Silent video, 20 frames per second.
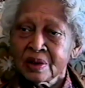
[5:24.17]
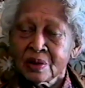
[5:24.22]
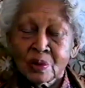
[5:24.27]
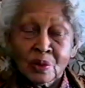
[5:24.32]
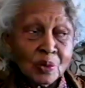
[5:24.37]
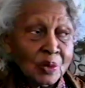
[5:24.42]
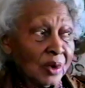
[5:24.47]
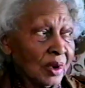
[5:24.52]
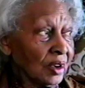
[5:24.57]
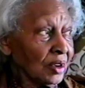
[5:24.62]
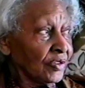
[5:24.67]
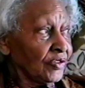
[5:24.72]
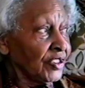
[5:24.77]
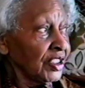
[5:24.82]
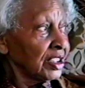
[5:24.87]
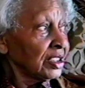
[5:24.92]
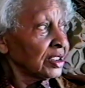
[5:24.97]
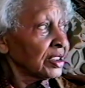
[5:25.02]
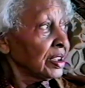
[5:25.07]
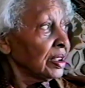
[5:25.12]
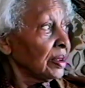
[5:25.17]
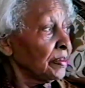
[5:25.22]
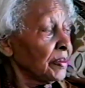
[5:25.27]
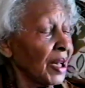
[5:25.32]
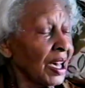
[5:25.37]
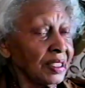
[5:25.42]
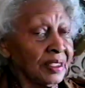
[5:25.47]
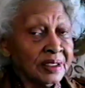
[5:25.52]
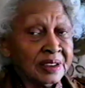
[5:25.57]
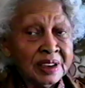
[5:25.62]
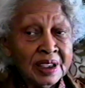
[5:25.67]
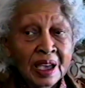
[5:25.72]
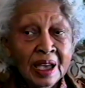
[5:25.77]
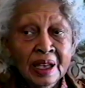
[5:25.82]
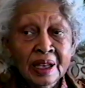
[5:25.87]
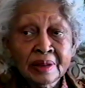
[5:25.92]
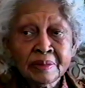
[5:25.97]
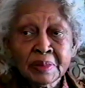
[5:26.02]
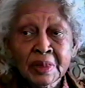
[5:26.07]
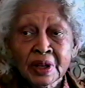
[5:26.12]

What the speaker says: were filled up by the time